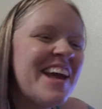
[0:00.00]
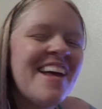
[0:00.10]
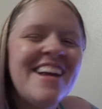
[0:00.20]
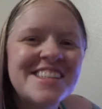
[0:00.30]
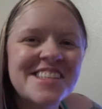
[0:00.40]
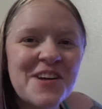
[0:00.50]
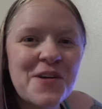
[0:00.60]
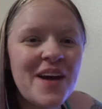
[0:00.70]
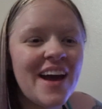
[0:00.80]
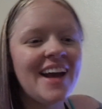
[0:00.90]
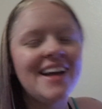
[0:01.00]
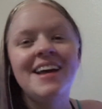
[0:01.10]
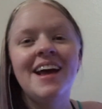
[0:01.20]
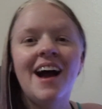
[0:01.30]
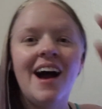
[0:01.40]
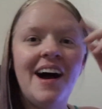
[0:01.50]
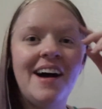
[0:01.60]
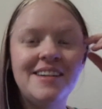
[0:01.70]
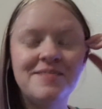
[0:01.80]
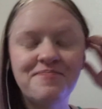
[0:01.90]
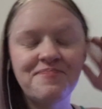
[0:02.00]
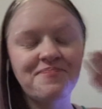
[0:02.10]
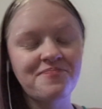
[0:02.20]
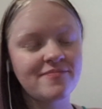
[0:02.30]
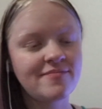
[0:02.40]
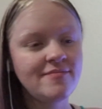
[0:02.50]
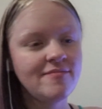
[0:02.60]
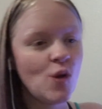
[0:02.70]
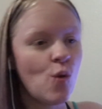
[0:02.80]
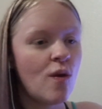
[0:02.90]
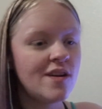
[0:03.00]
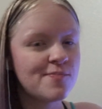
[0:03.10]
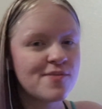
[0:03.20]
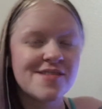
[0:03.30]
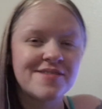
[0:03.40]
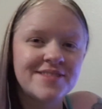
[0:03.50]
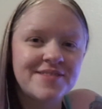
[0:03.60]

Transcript: there's just no way. Um, where's proof?